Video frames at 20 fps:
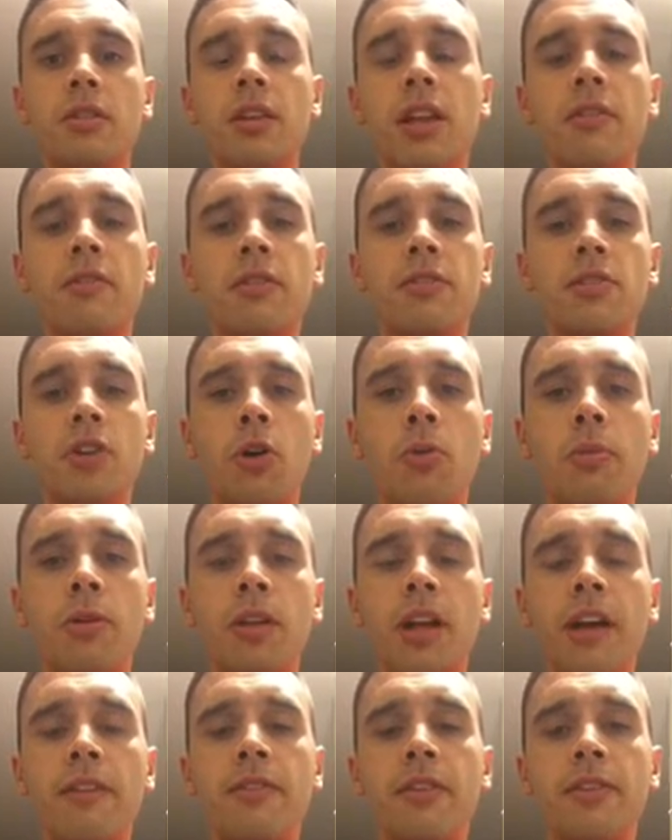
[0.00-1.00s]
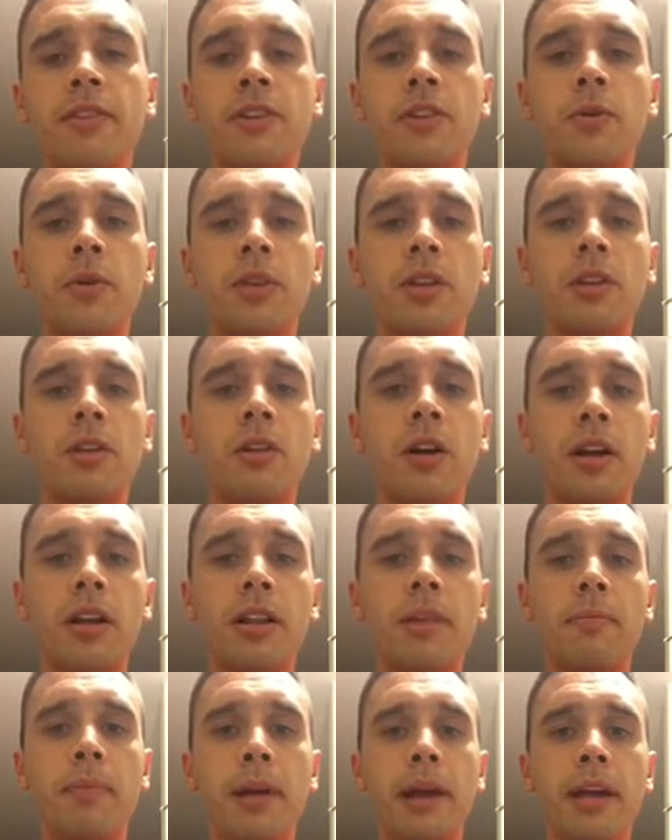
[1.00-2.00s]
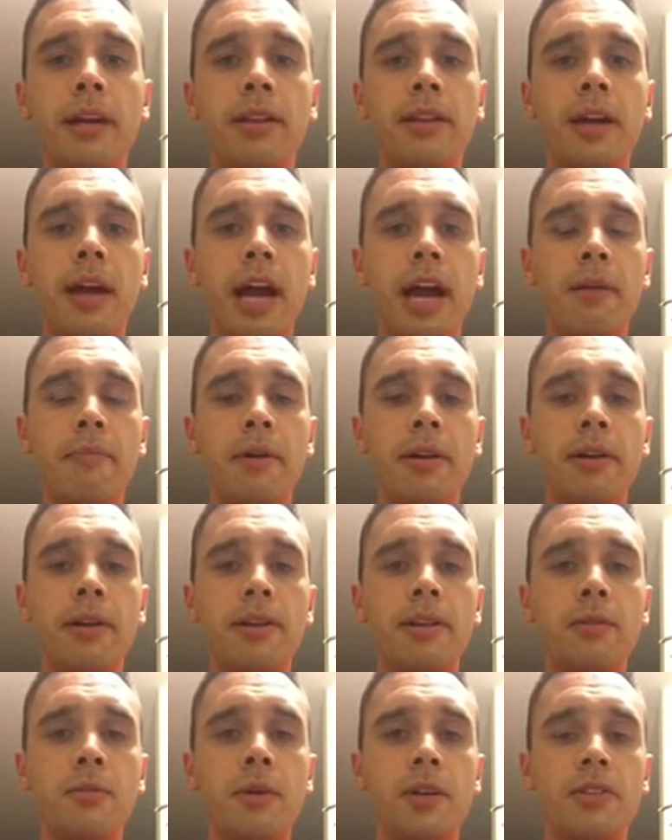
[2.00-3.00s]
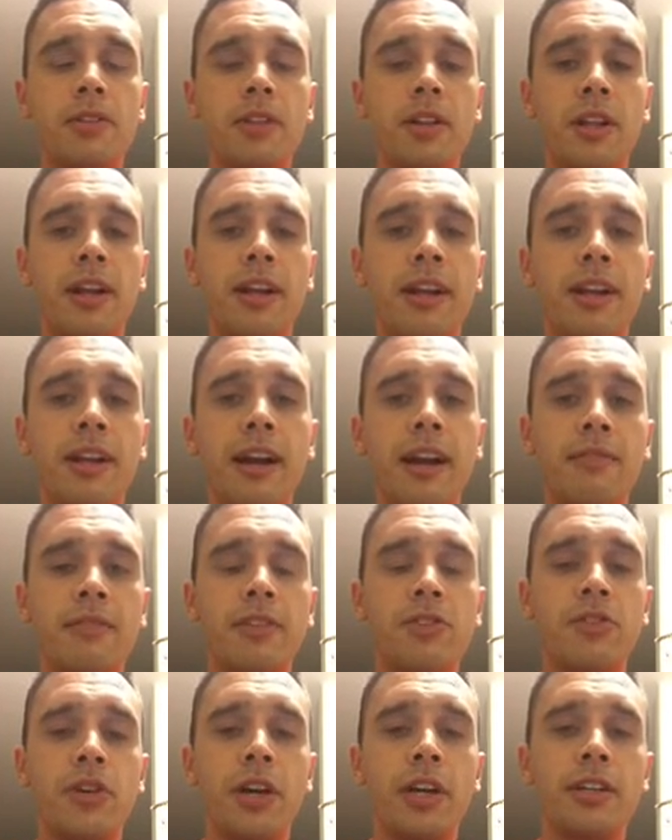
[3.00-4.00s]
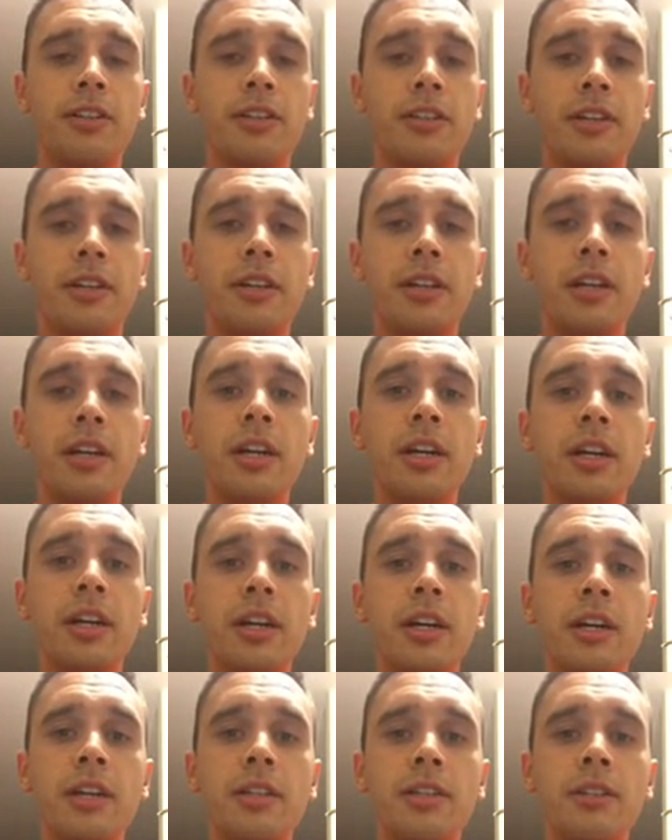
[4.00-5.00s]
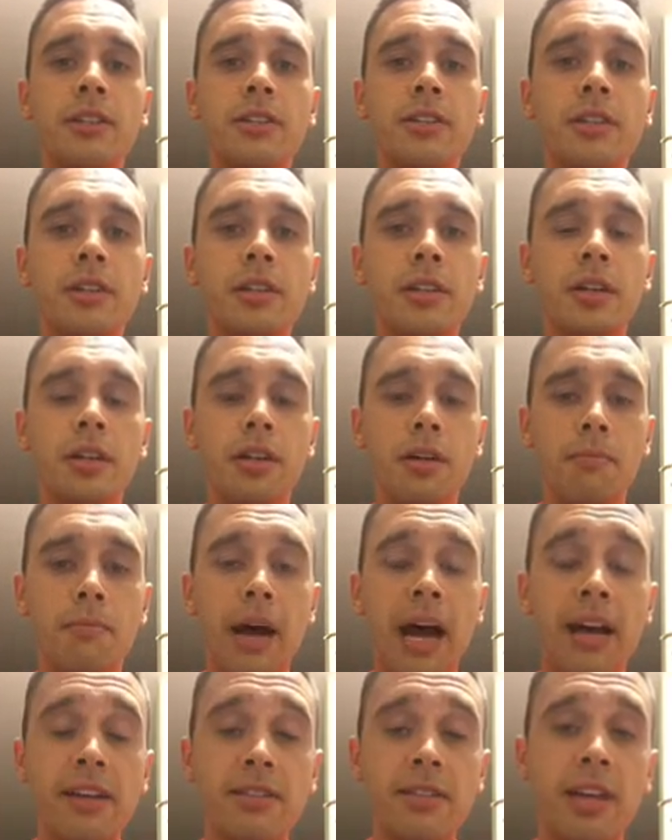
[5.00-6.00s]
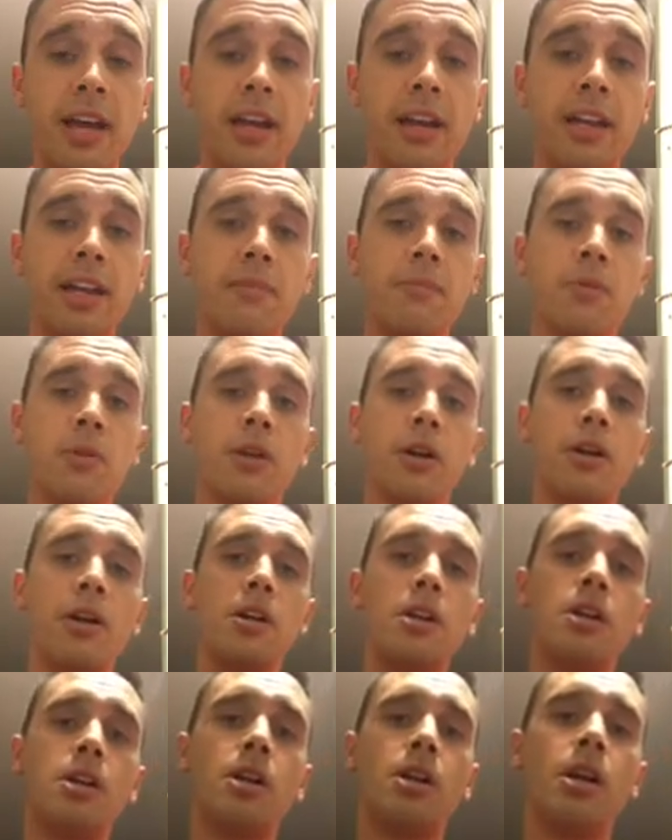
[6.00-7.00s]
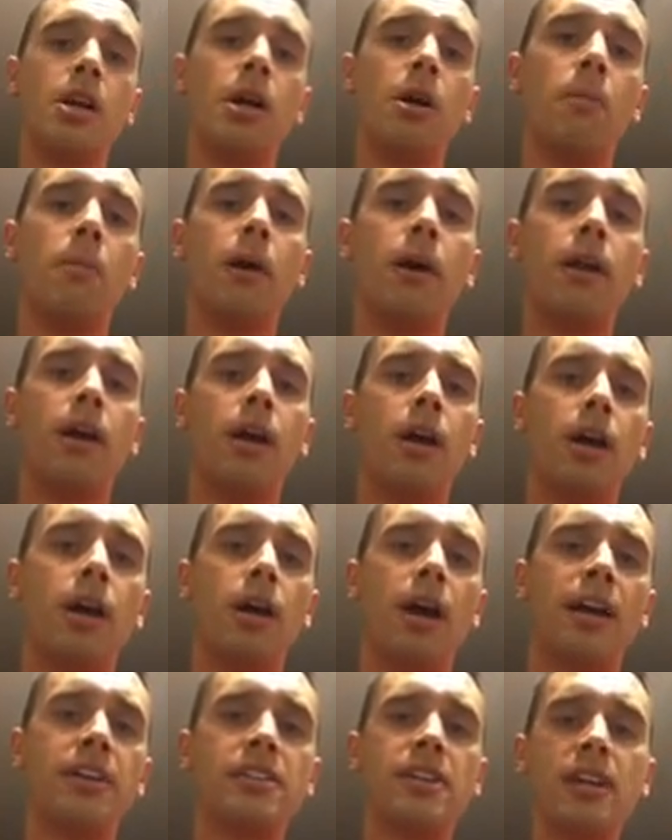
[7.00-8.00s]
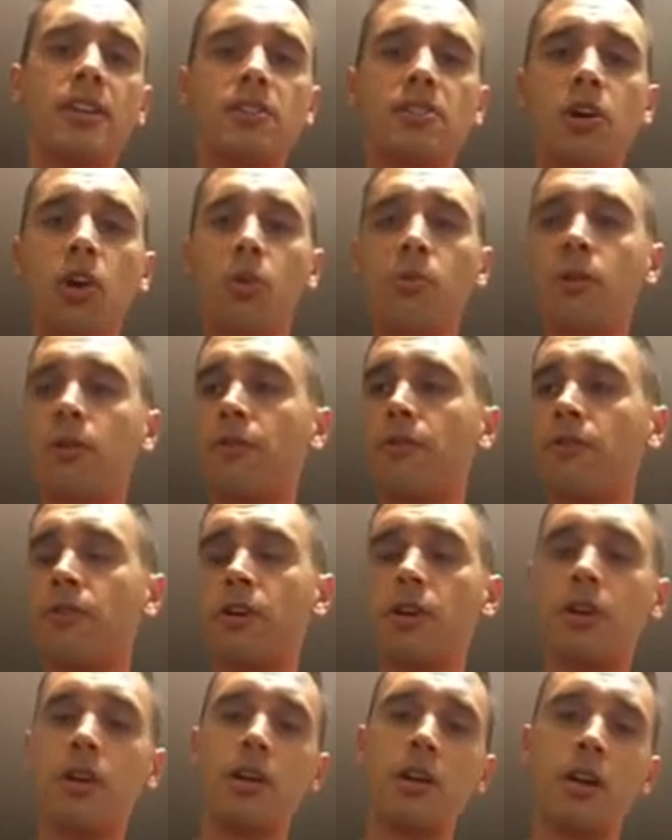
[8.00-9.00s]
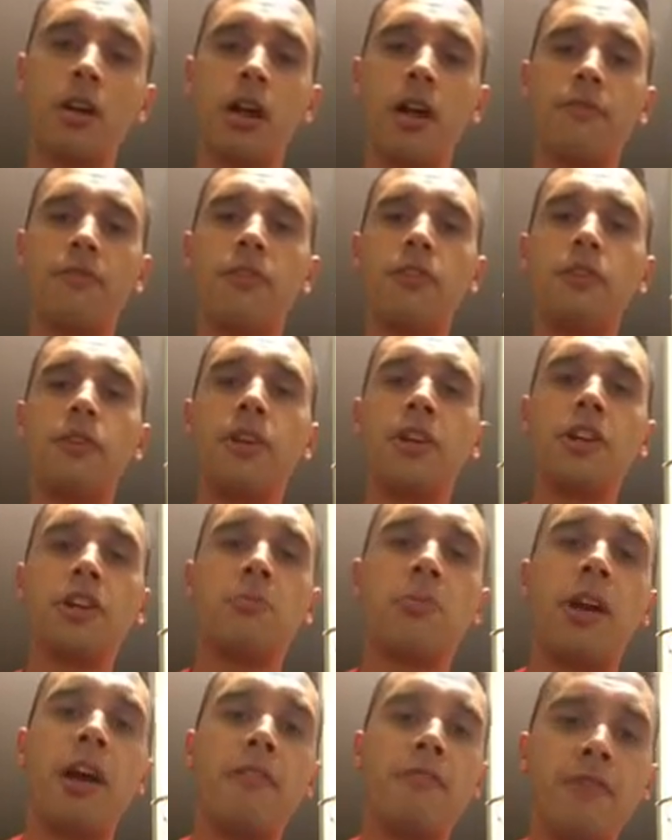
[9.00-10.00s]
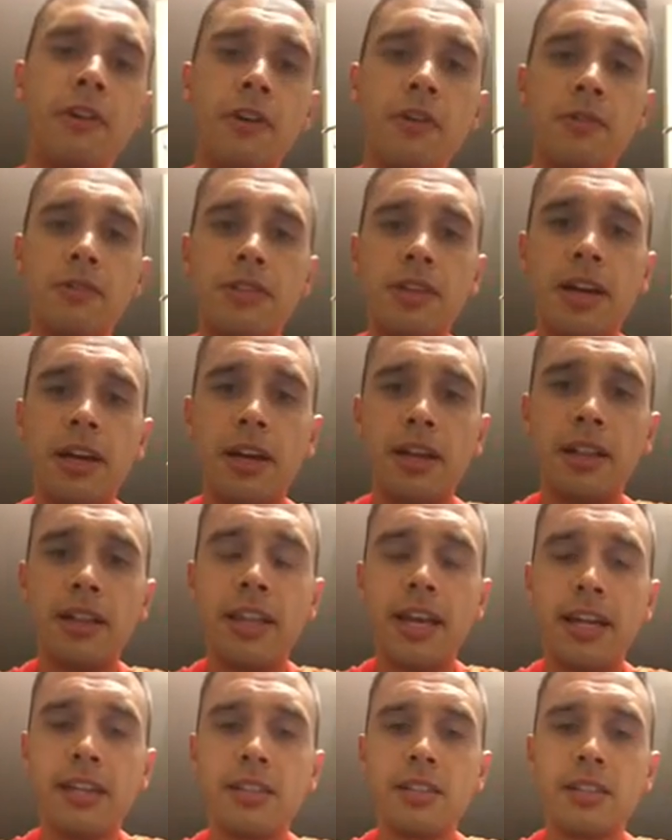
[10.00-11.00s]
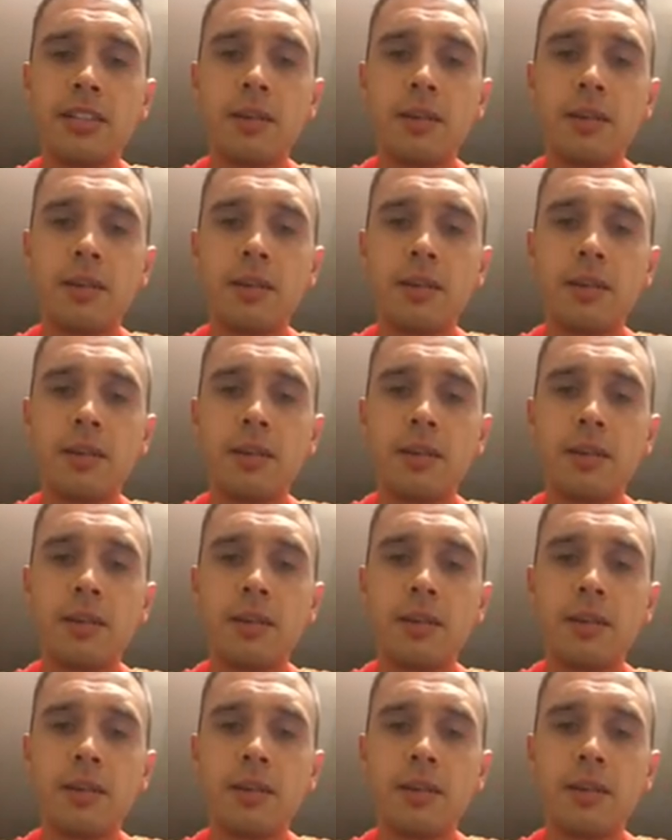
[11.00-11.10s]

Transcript: a sober life, to deal with a lot of the pain that I had been dealing with, so that I didn't have to drink to mask that anymore. But I stayed sober for a few years, but I found that